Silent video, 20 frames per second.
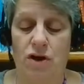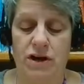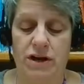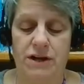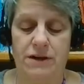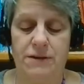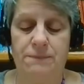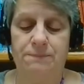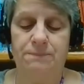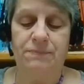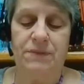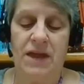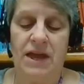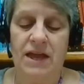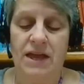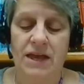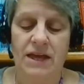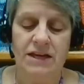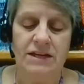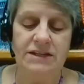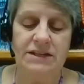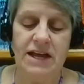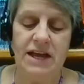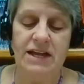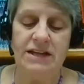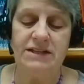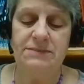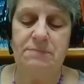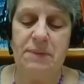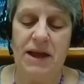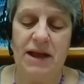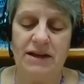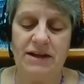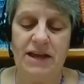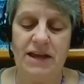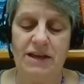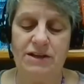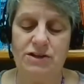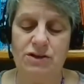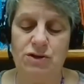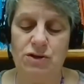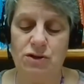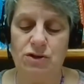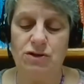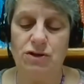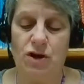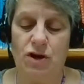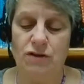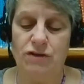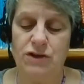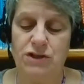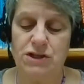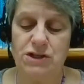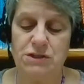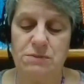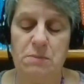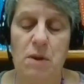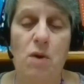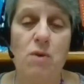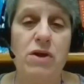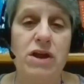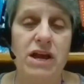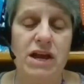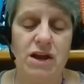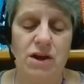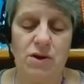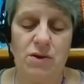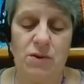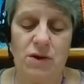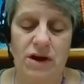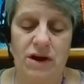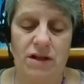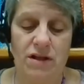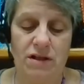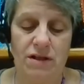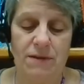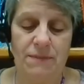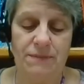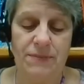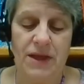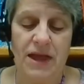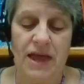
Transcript: on it. 10 pancakes cooked on the smoking griddle.